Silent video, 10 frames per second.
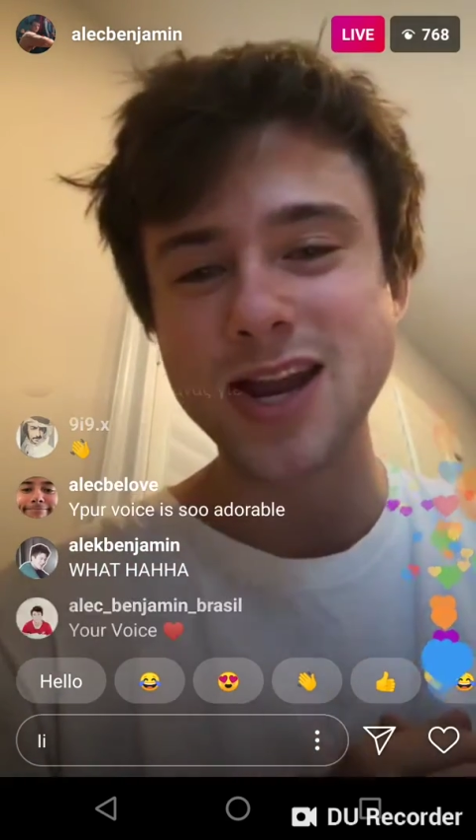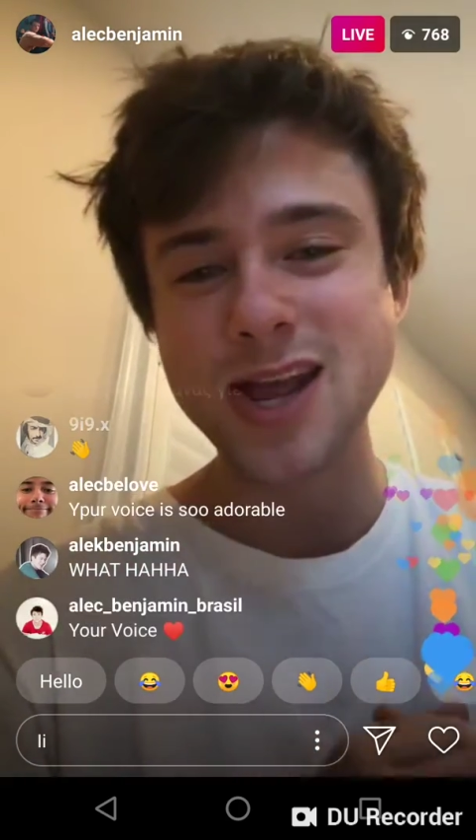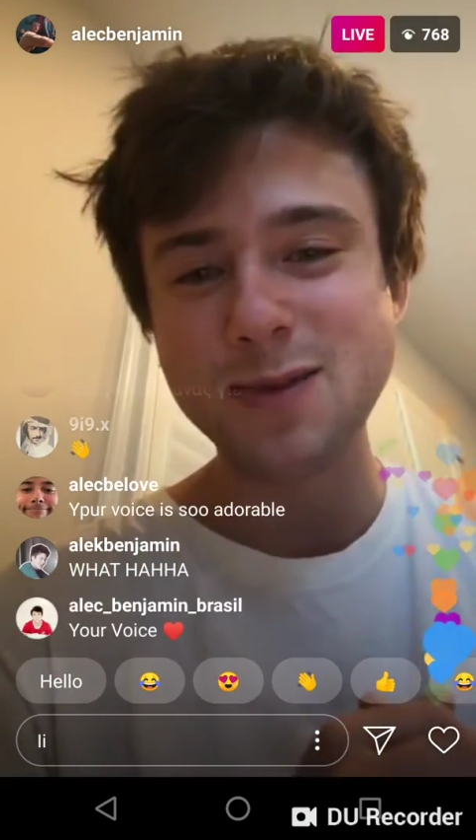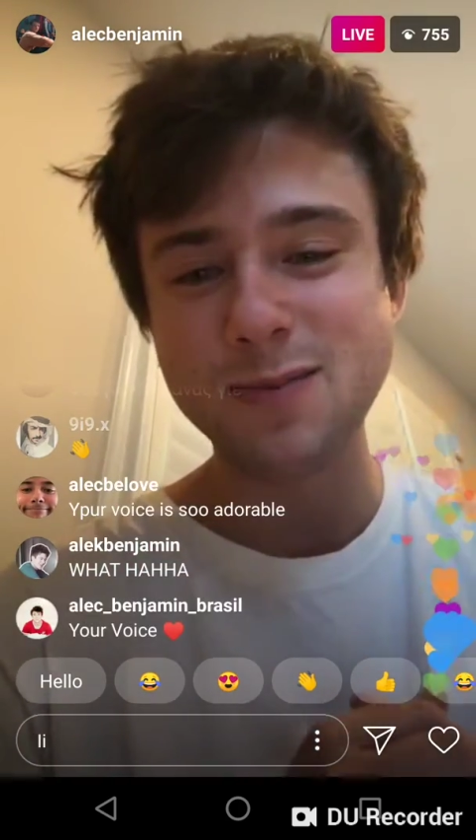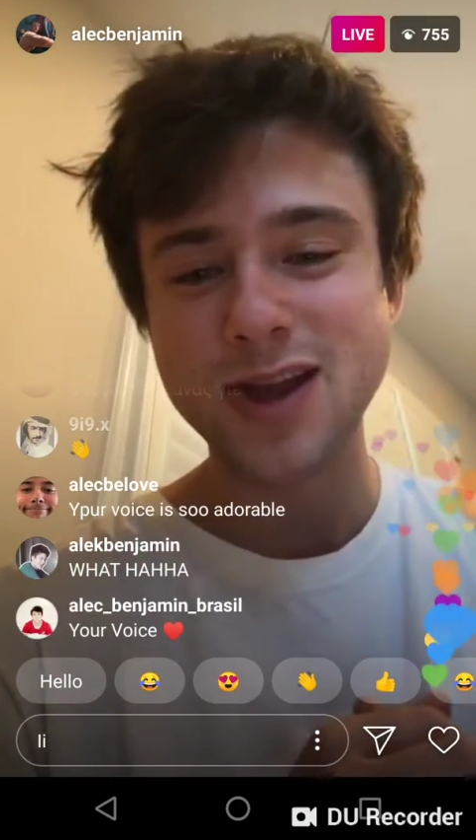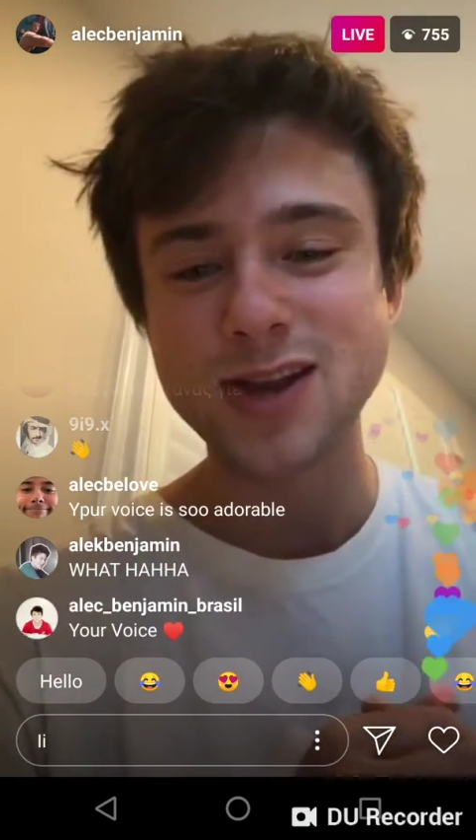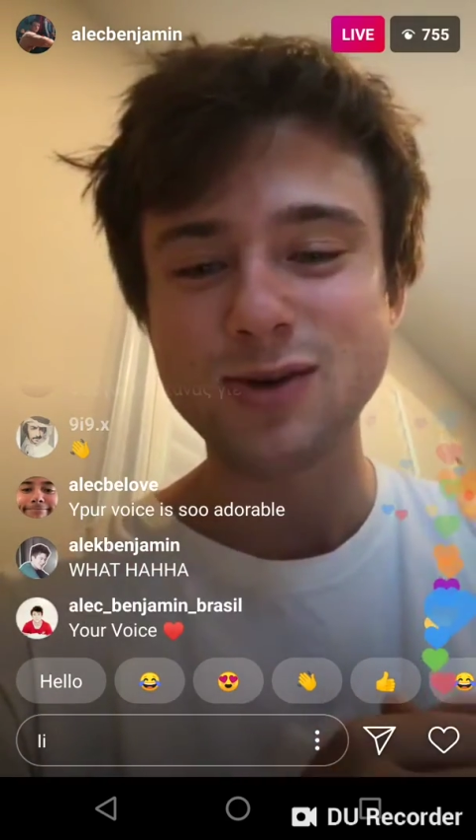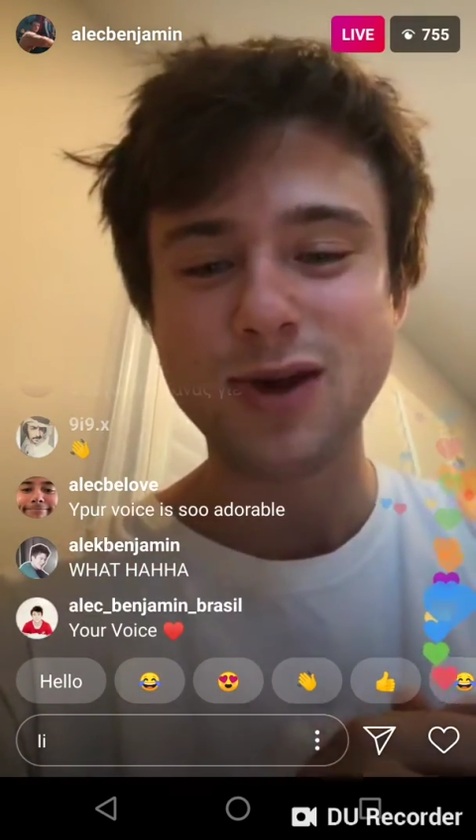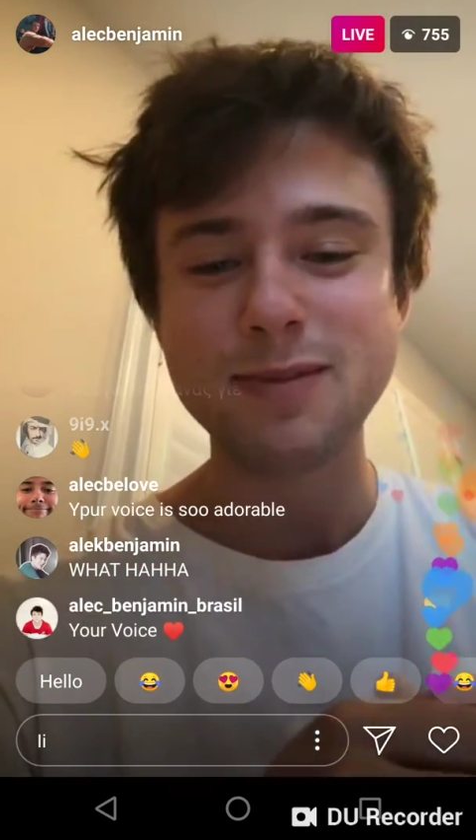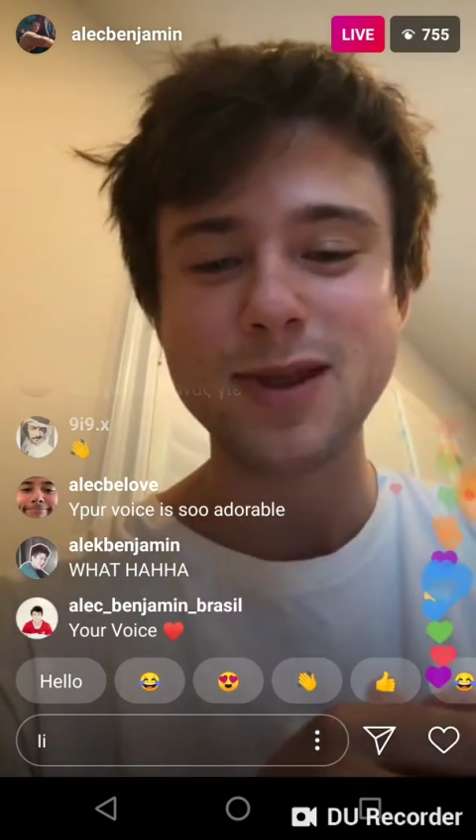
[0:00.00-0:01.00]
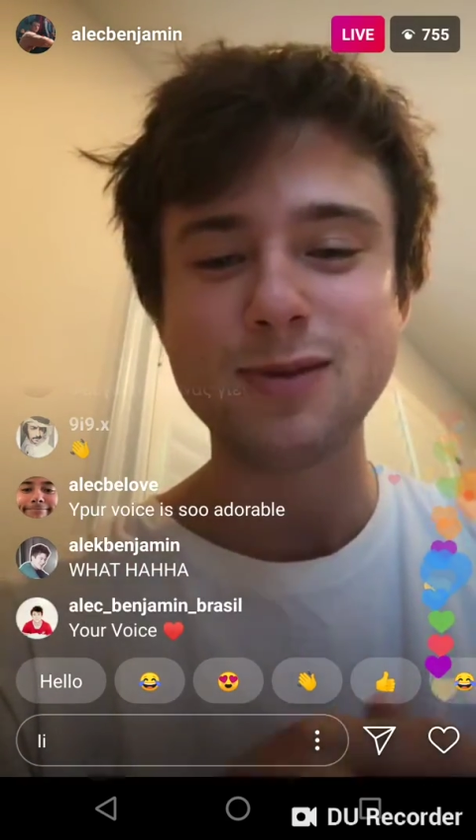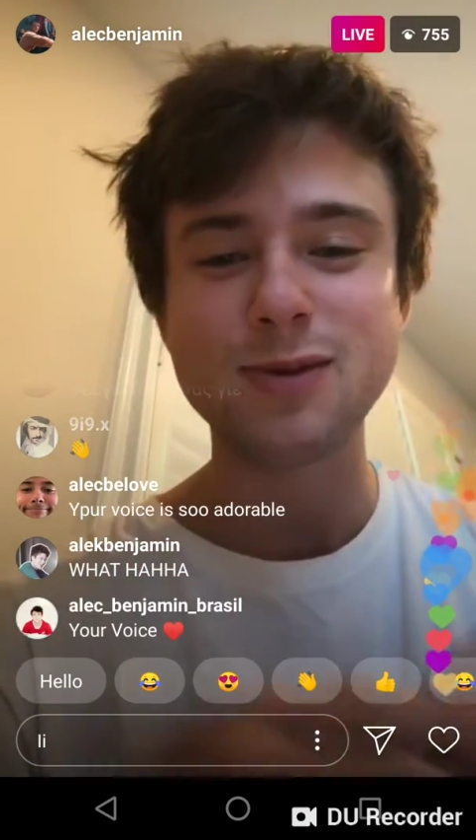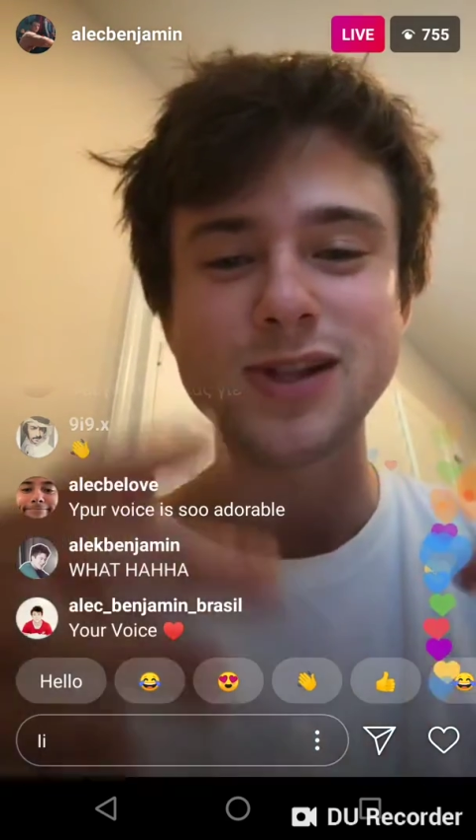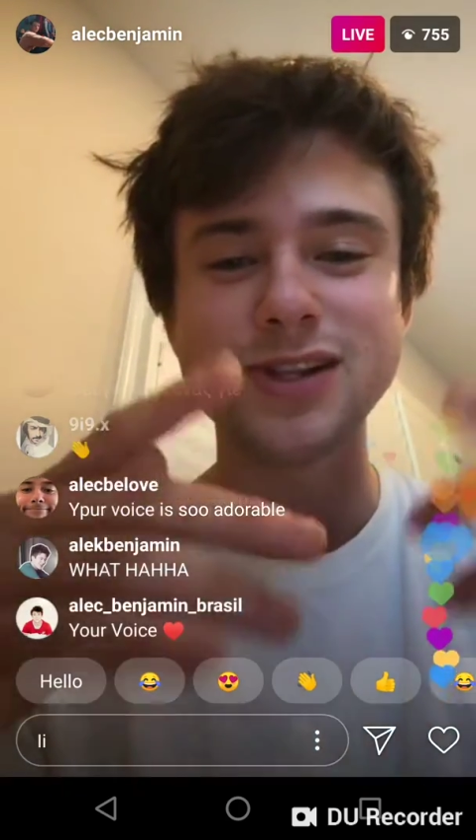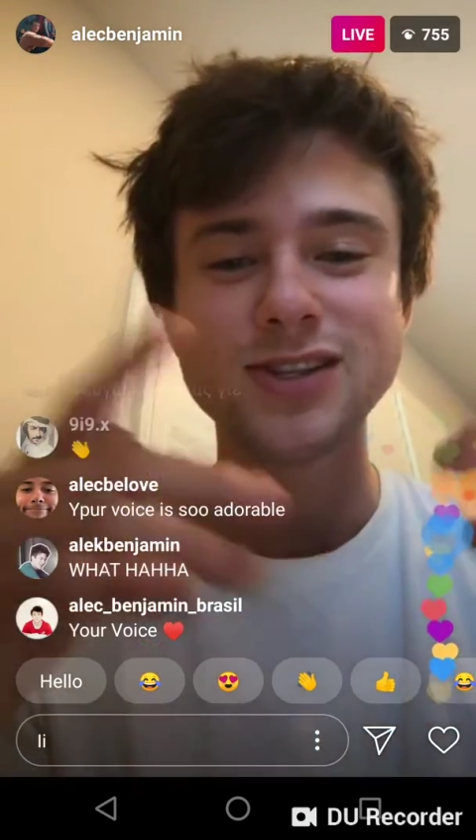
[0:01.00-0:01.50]
my new rap name
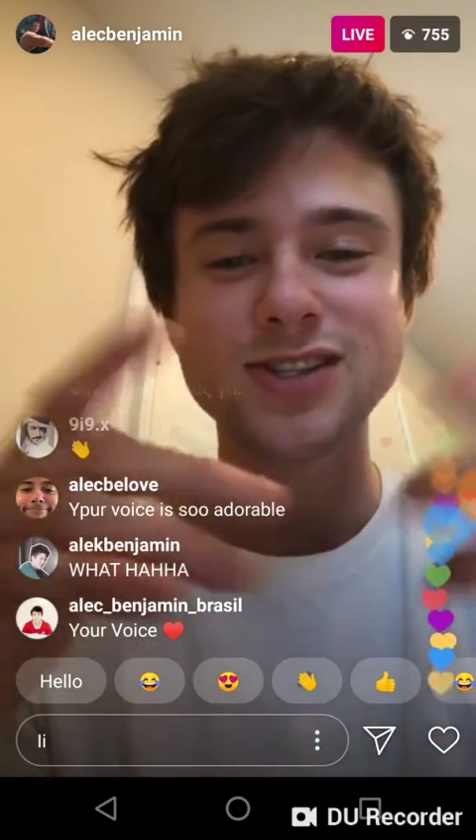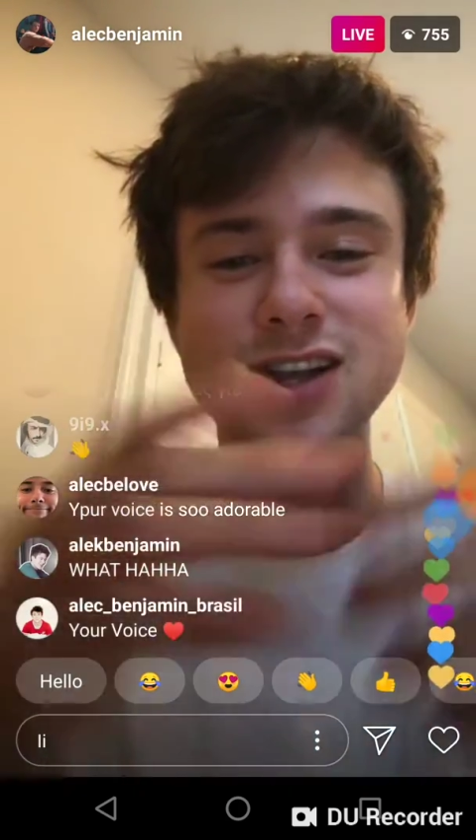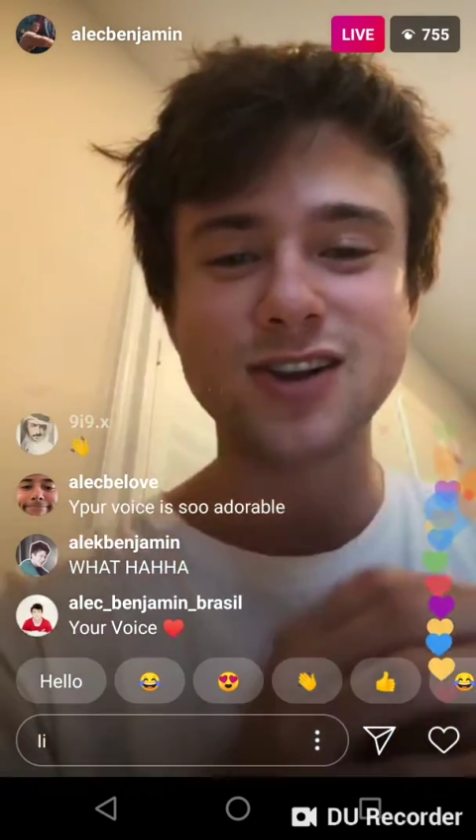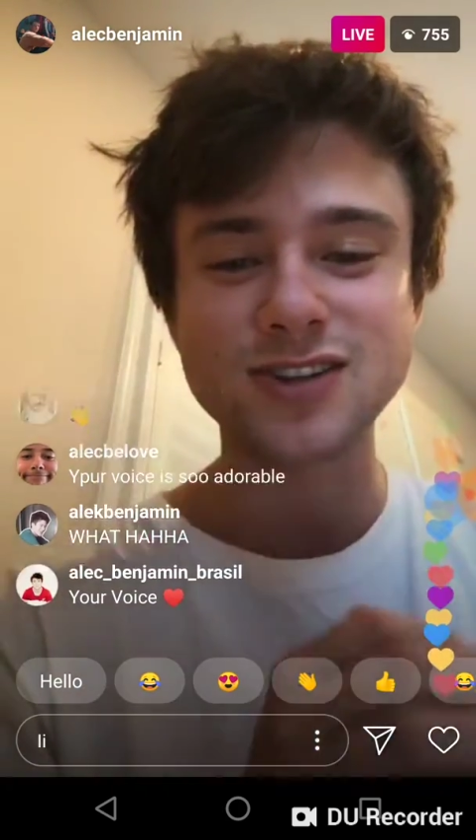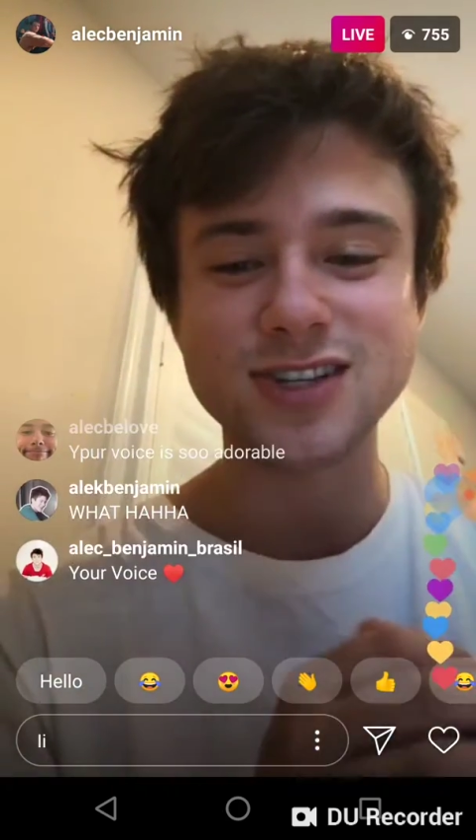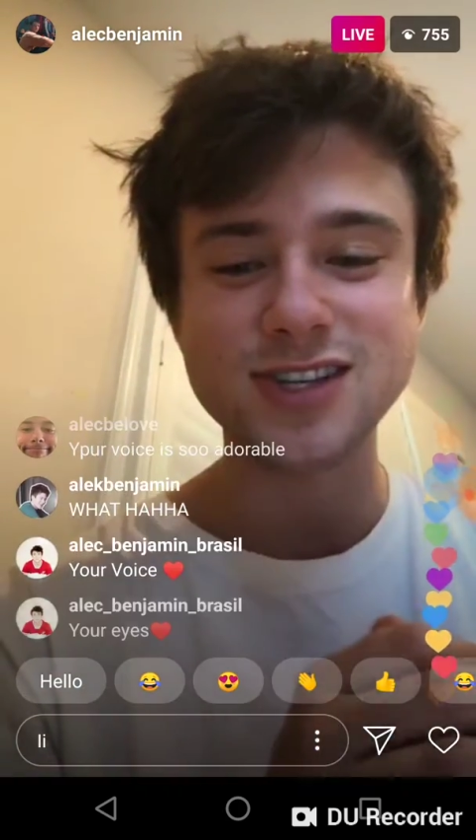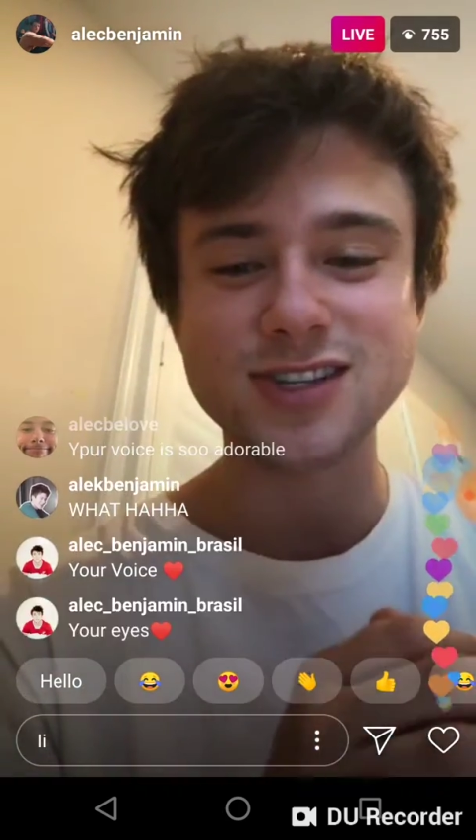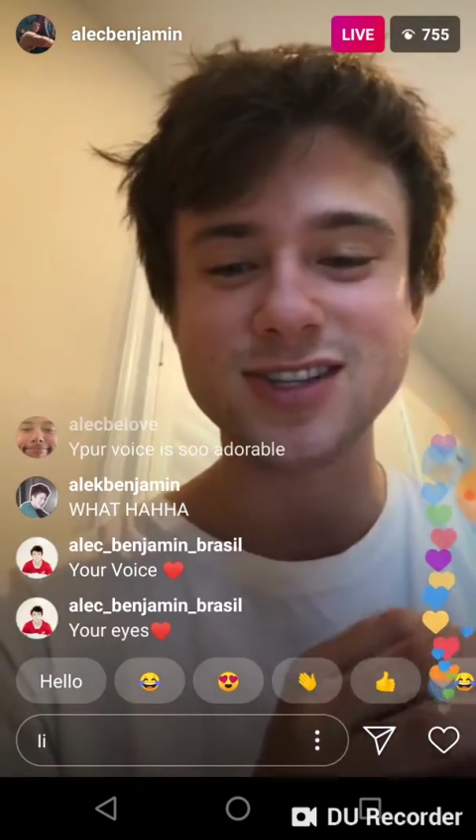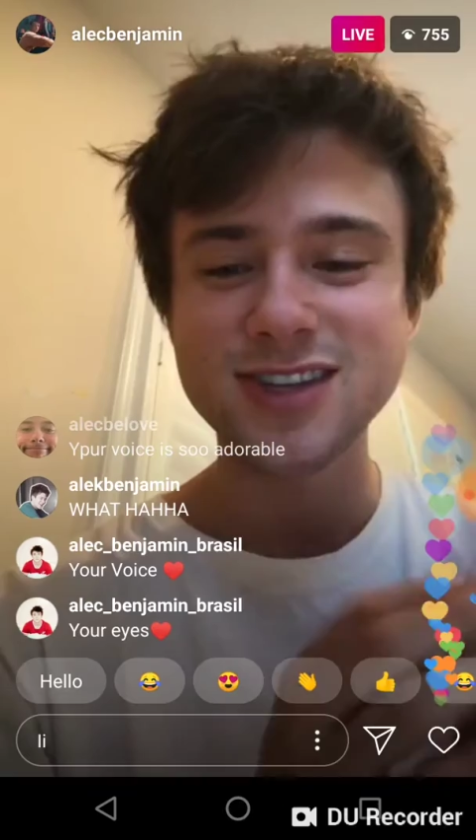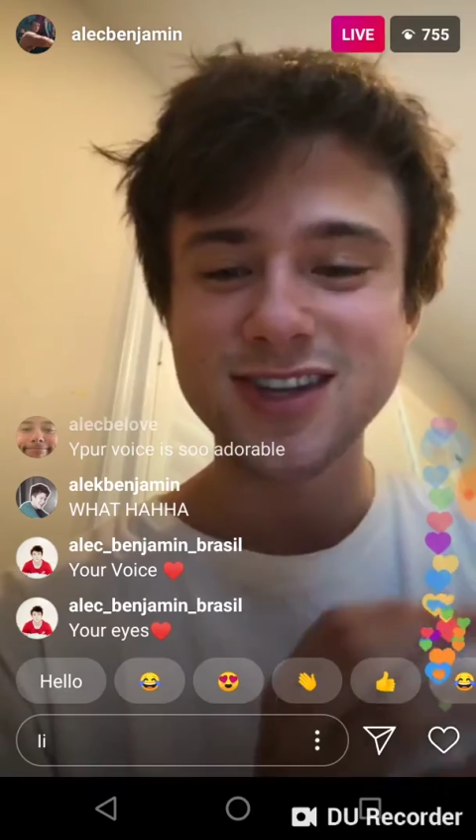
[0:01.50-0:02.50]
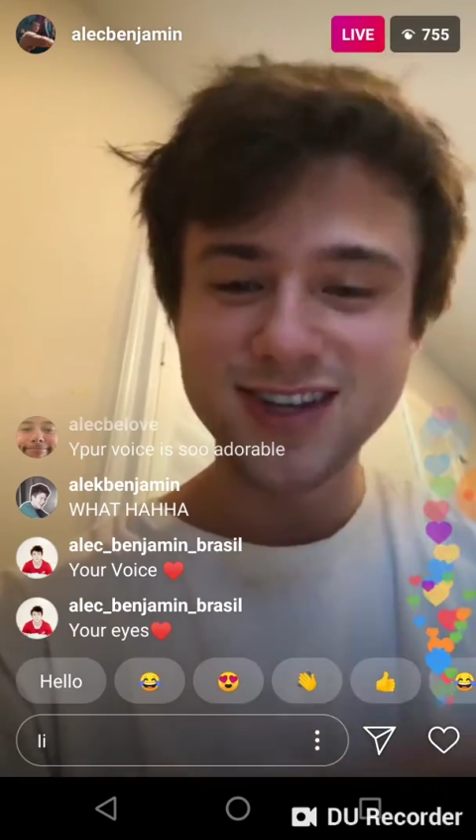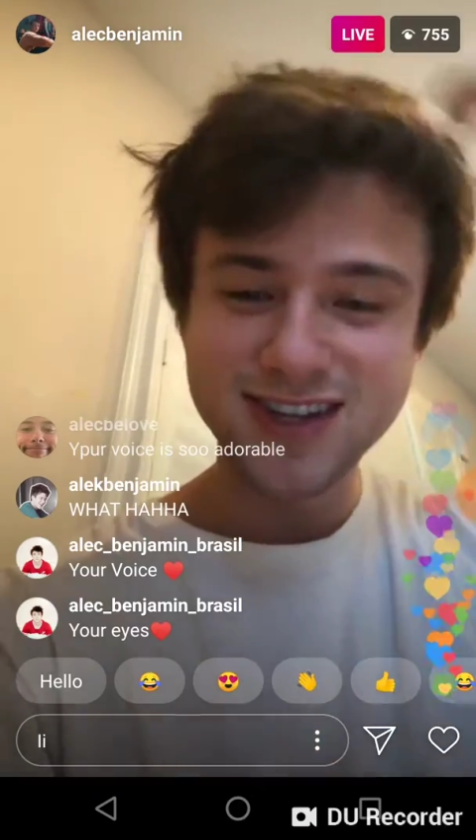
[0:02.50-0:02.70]
would be Lil Socrates.